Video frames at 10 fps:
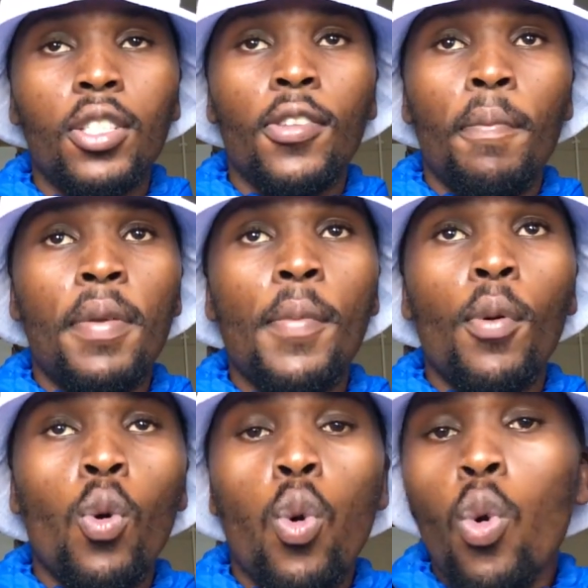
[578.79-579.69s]
the
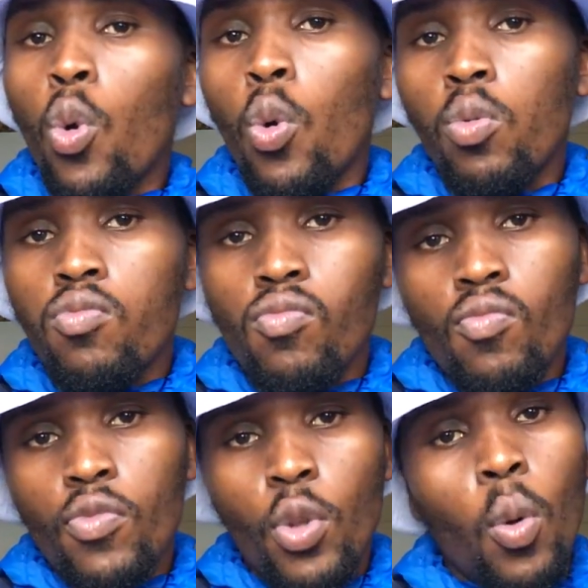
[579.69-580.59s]
people who
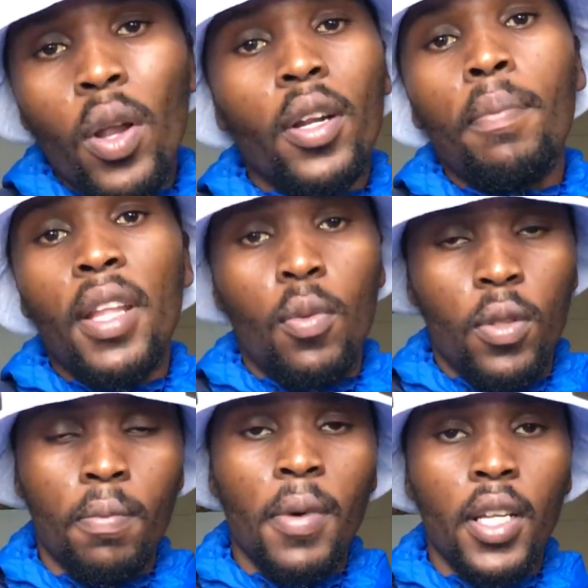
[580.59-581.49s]
don't want to play with
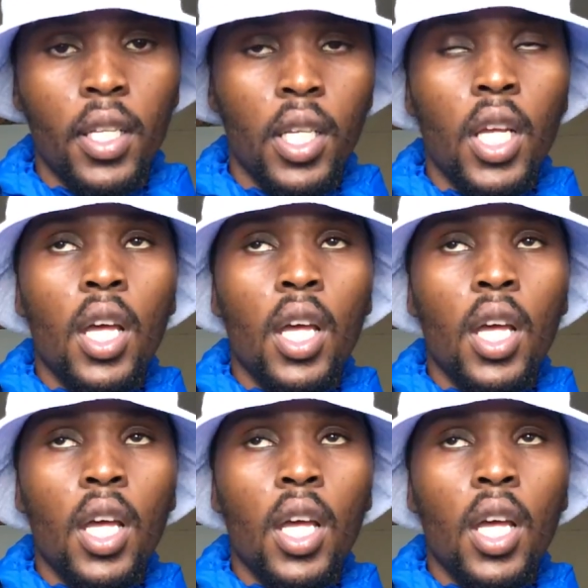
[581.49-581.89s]
money.